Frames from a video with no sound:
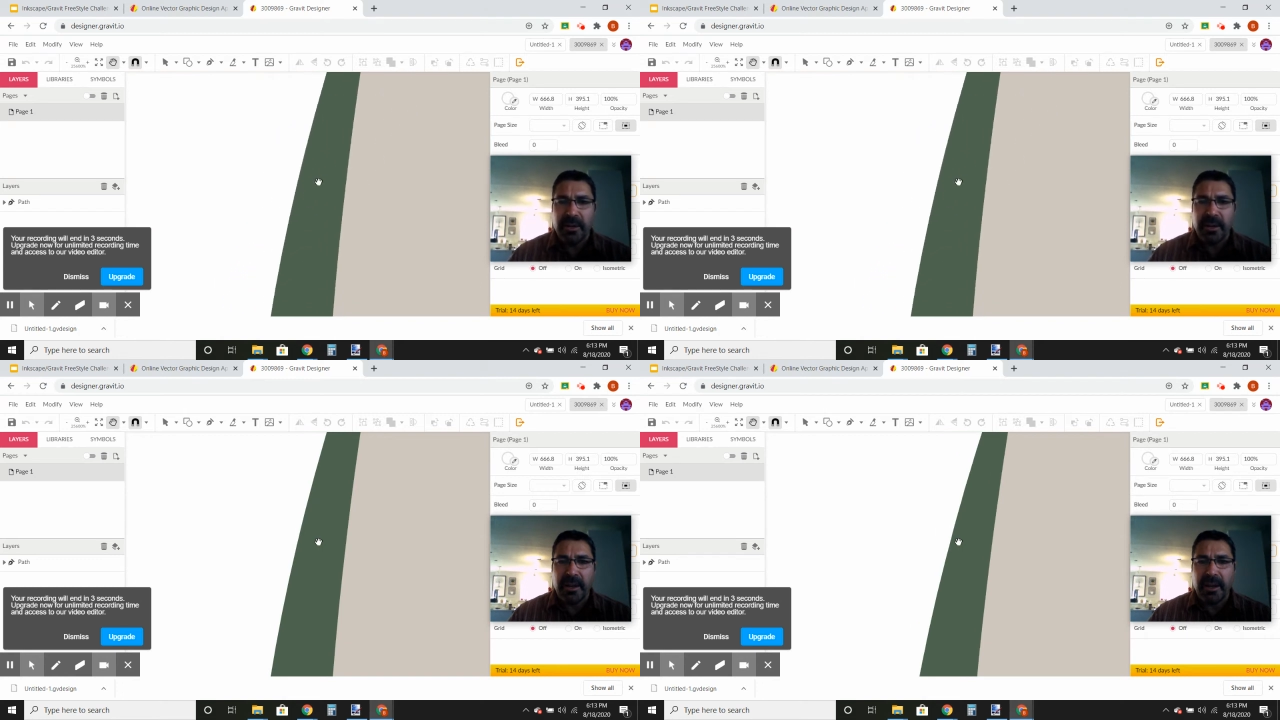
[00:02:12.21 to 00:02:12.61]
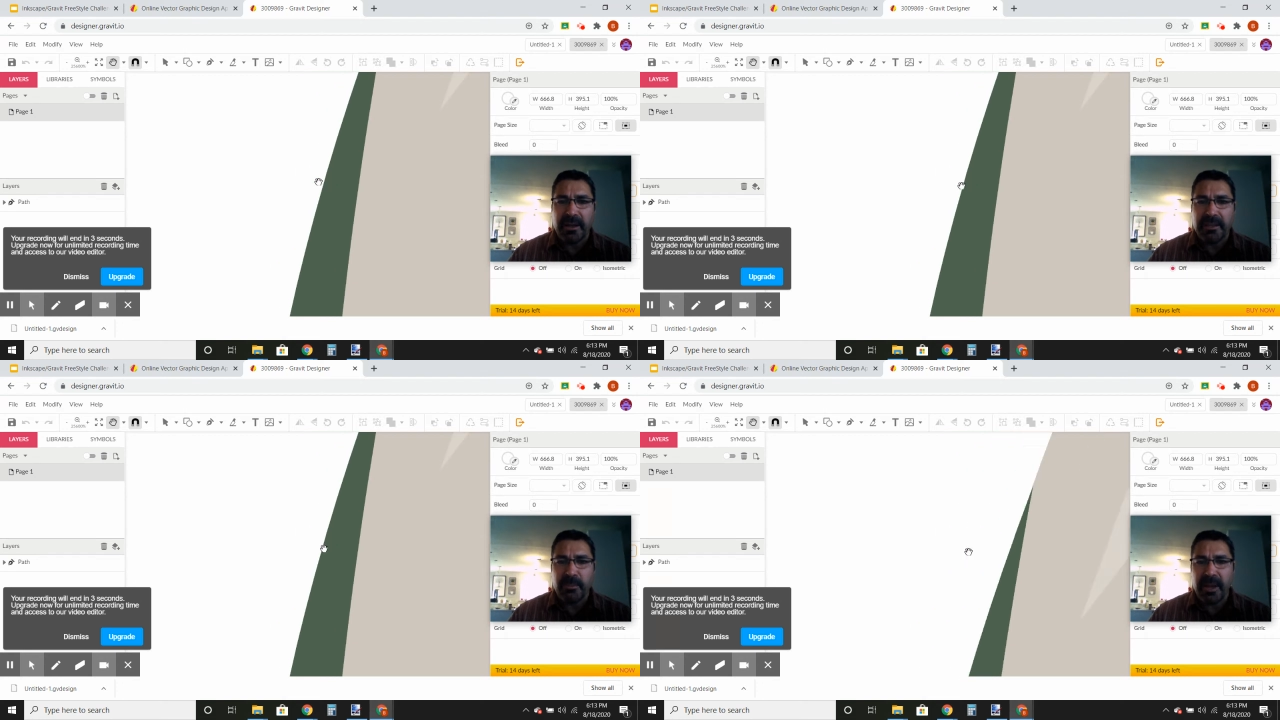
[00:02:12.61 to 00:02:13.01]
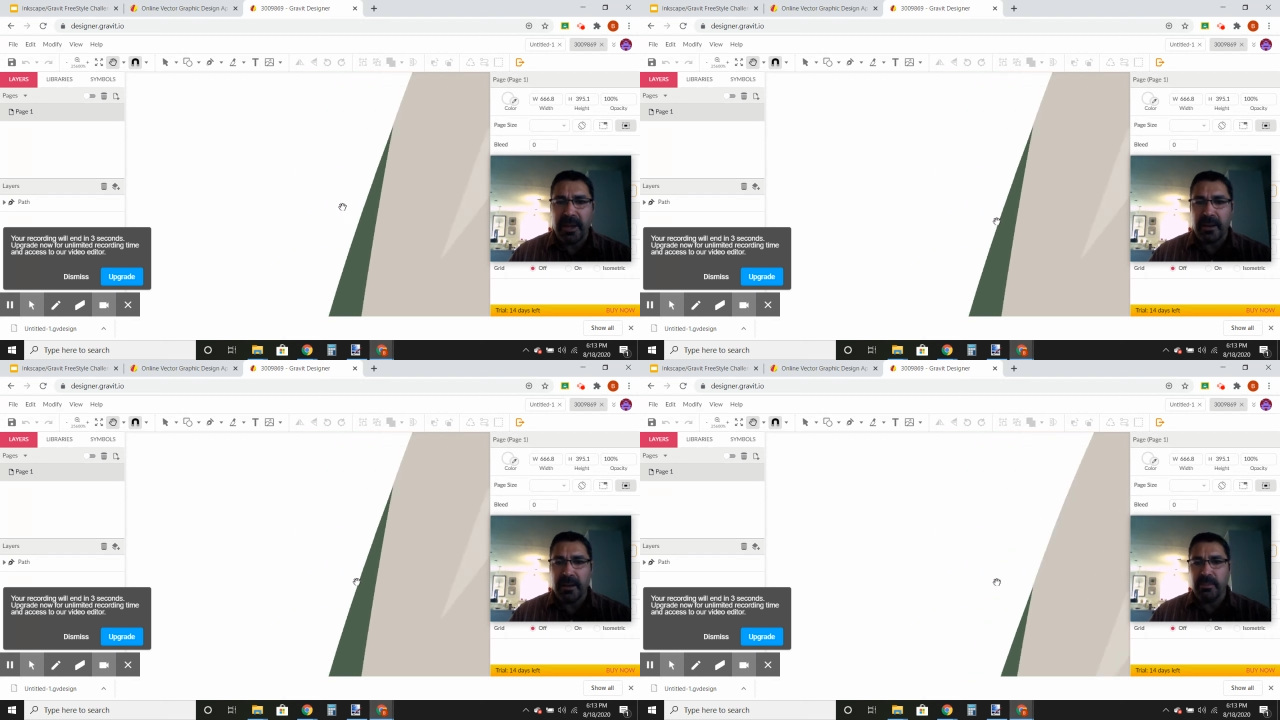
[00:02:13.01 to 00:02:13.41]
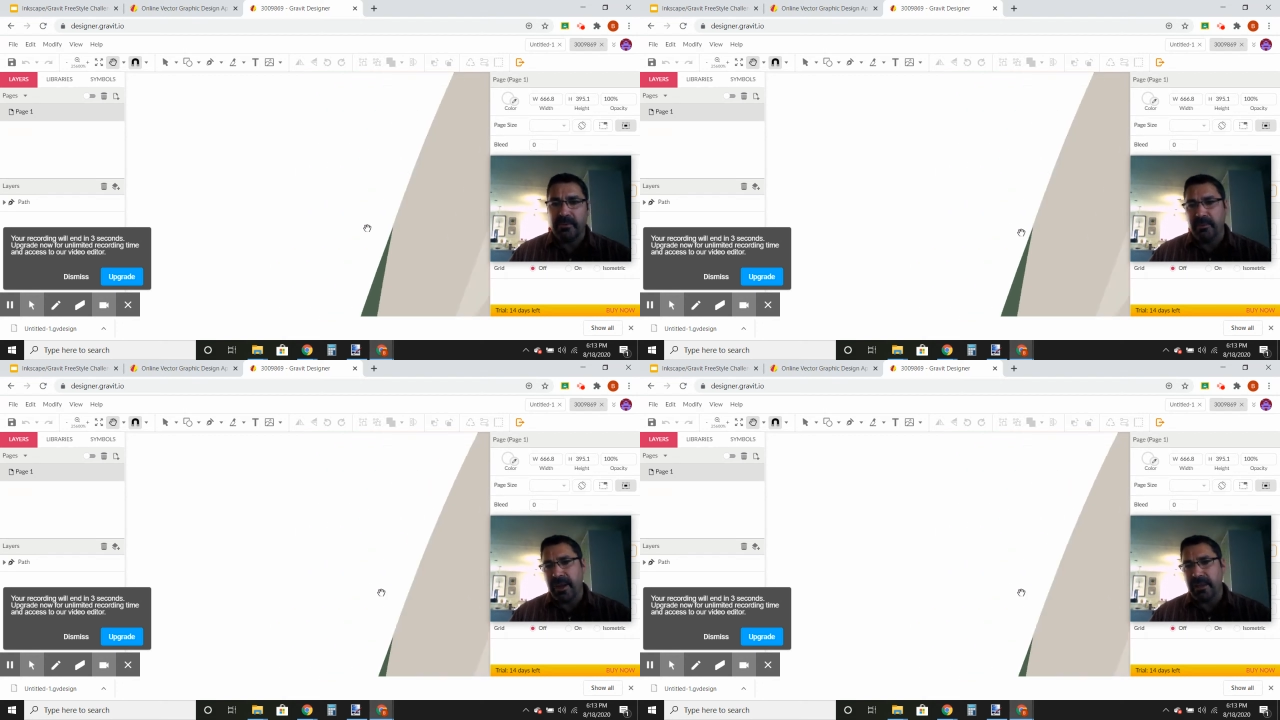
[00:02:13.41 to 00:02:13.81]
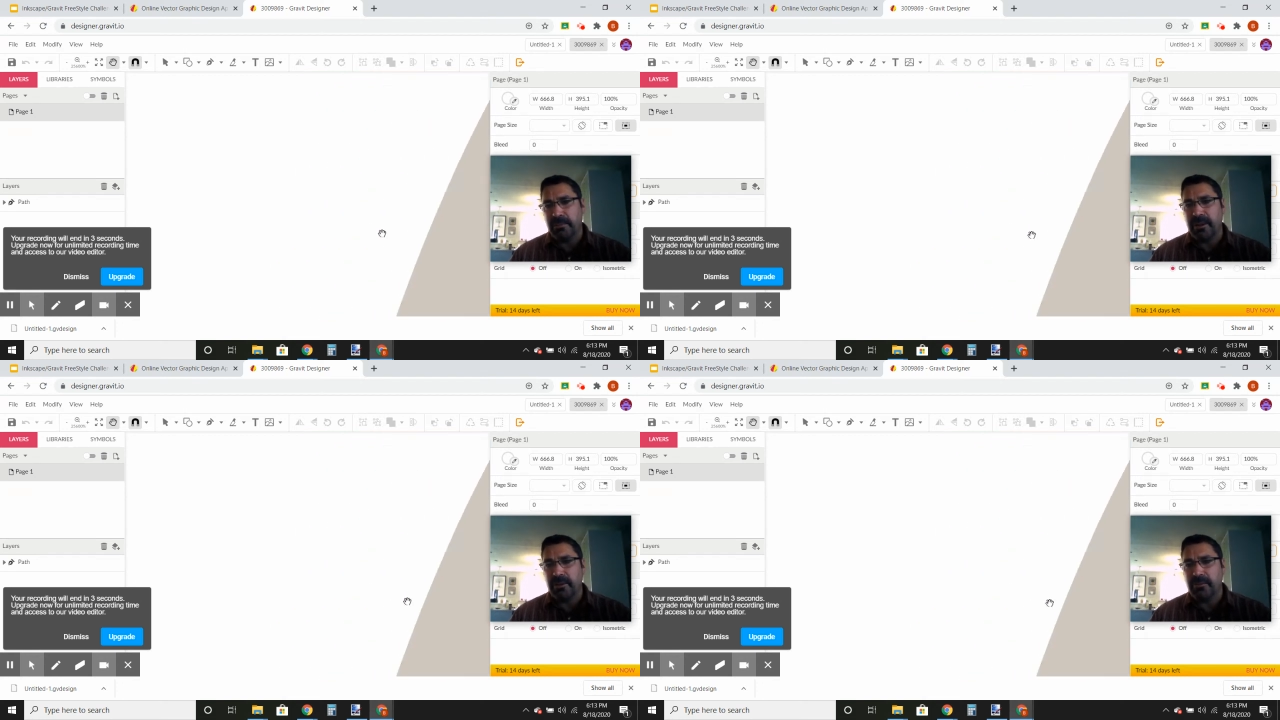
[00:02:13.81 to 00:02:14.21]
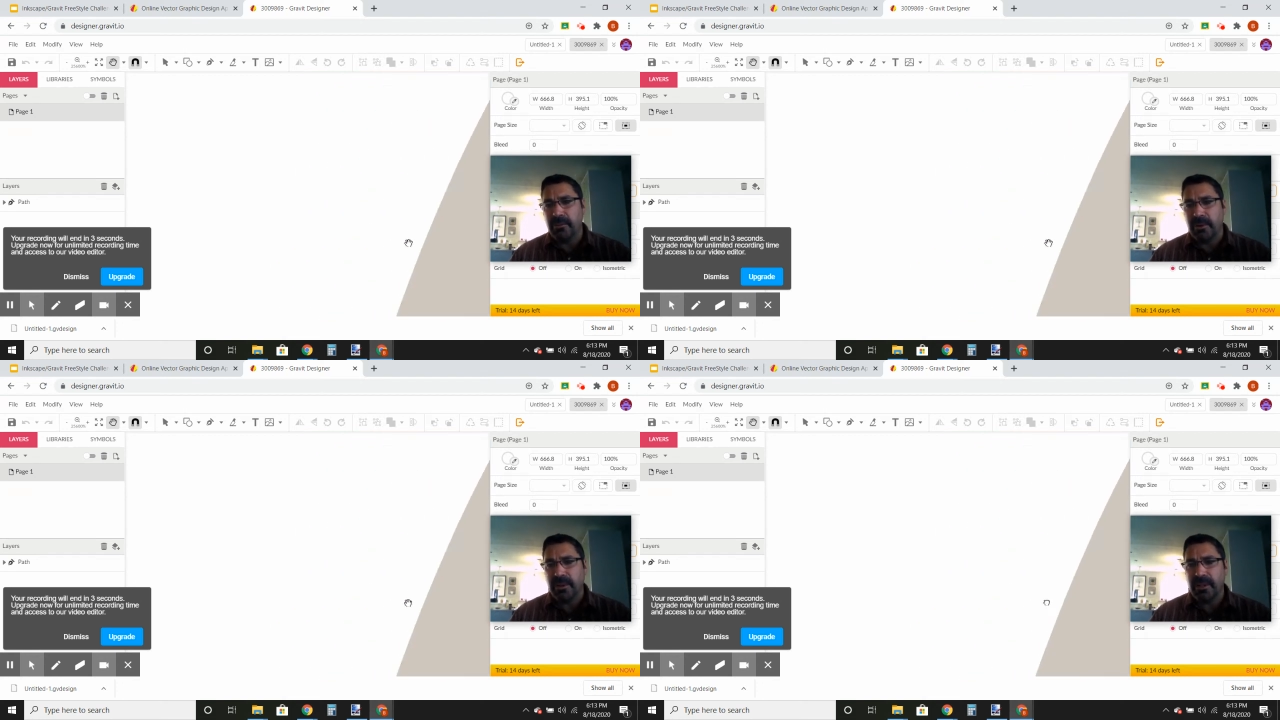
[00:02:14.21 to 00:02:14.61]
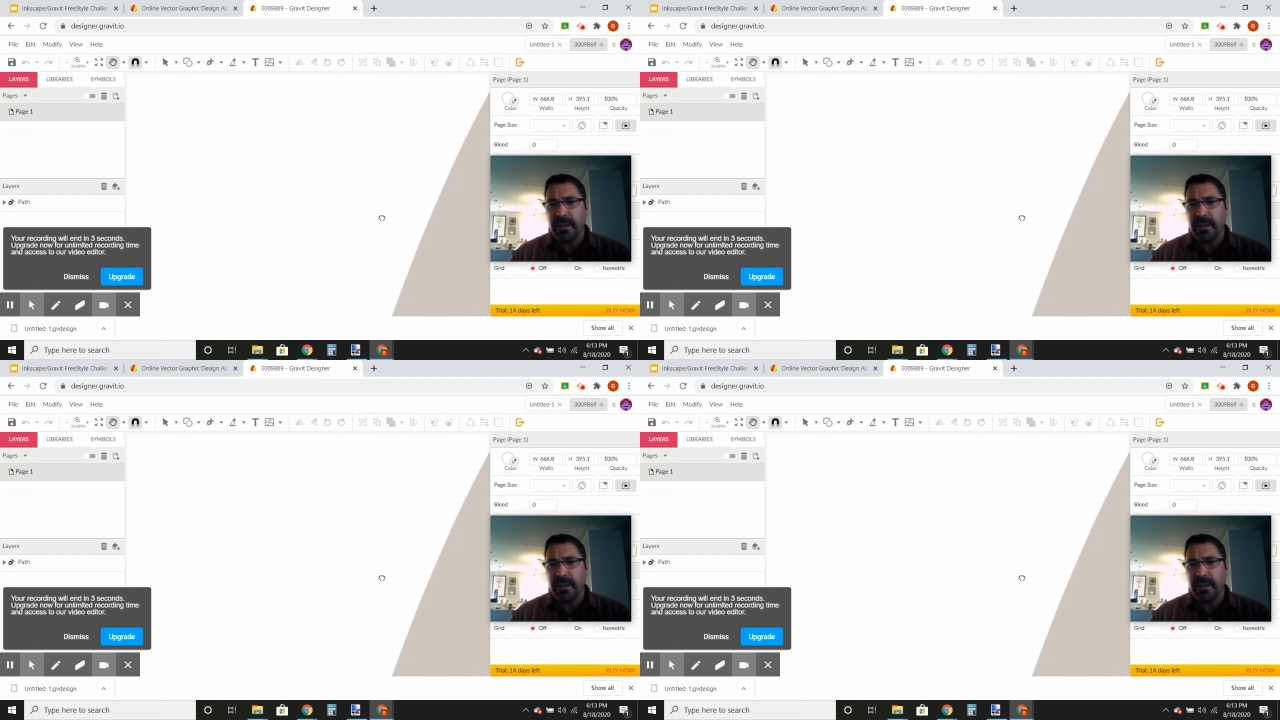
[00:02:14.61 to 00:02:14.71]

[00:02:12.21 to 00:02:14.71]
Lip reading: and it's made up of a mathematical formula.